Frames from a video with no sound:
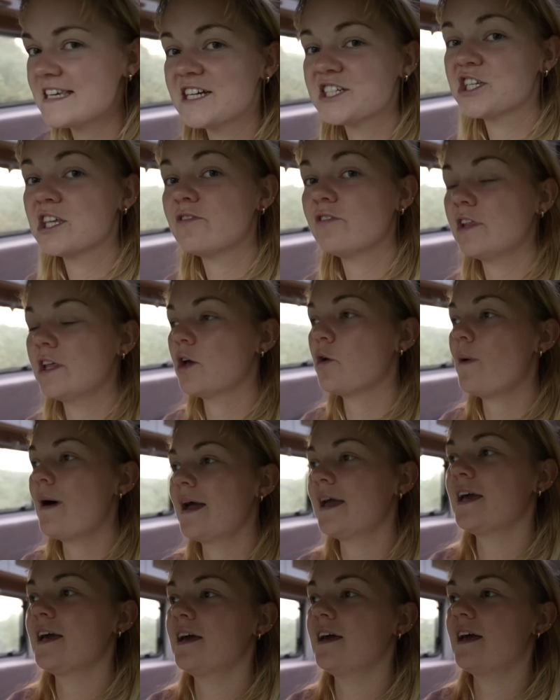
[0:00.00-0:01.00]
actually really
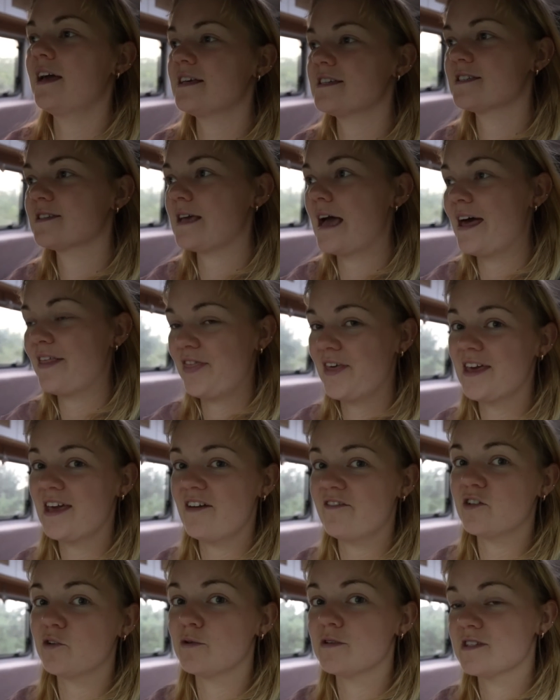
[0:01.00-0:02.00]
quiet as I think
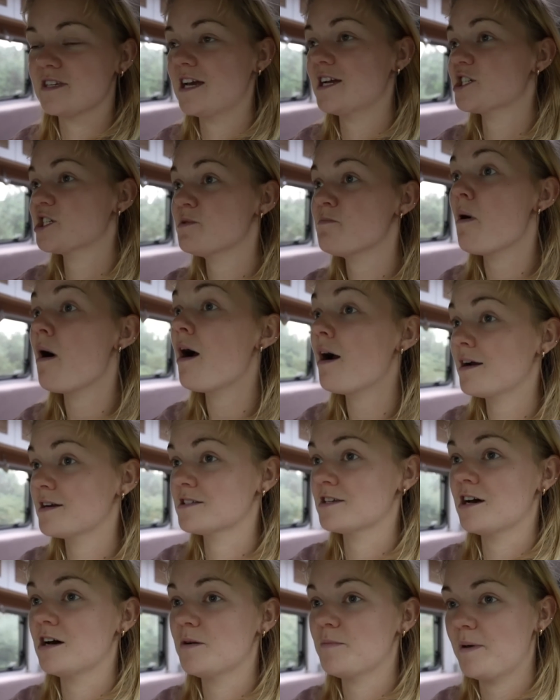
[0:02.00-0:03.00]
everyone's actually
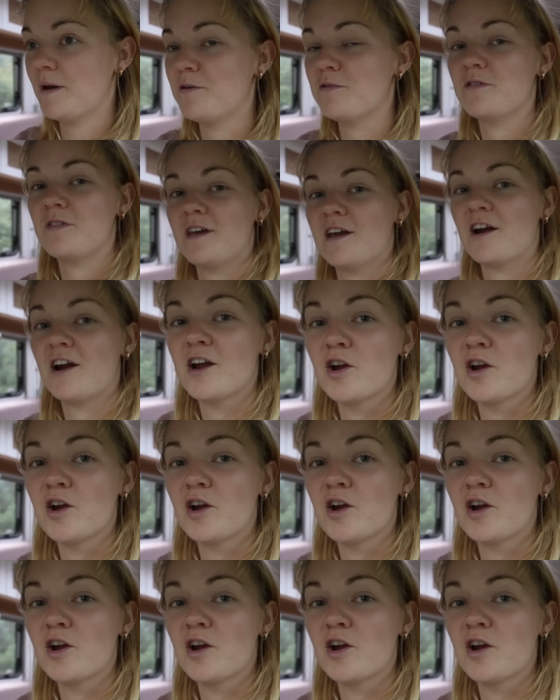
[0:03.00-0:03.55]
parked up out there